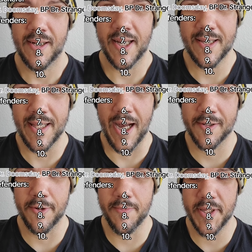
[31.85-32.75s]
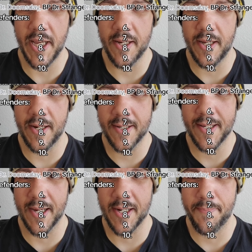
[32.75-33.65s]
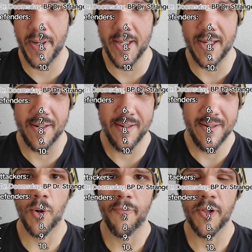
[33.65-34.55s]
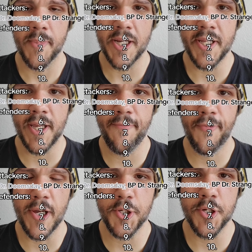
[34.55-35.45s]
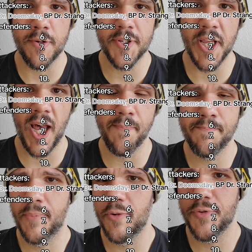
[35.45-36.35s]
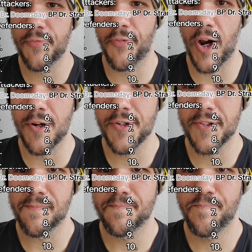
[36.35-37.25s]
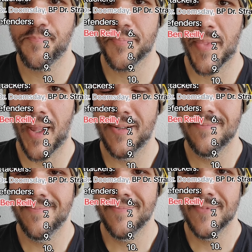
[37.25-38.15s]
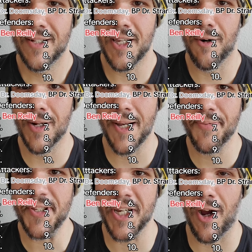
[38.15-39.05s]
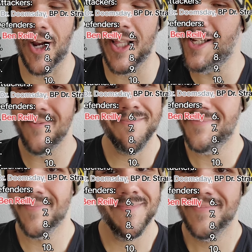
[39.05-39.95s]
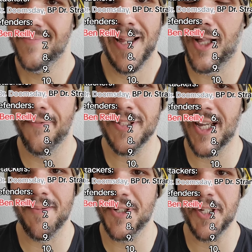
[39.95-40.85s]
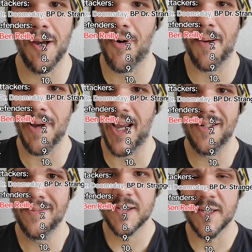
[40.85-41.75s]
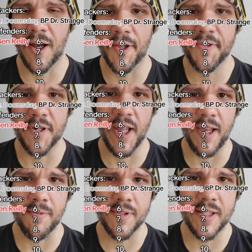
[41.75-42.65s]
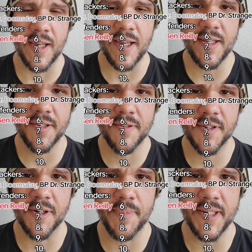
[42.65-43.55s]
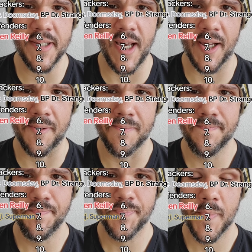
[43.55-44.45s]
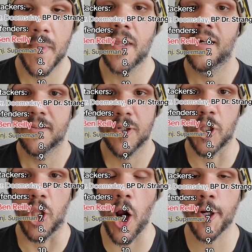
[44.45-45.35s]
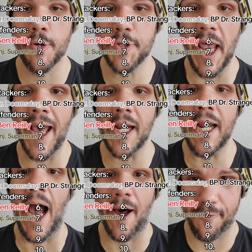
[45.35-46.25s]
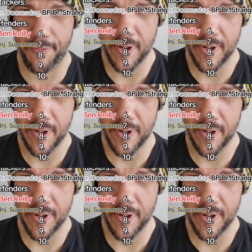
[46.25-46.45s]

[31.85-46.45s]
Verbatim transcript: I guess Doc Doomsday needed a second opinion. Hopefully my defense shows up. Who's first? Yo, what up, Scarlet? Hell of a time to show up, man. Let's alternate with these. Who's going to be second? Clark, who's had enough.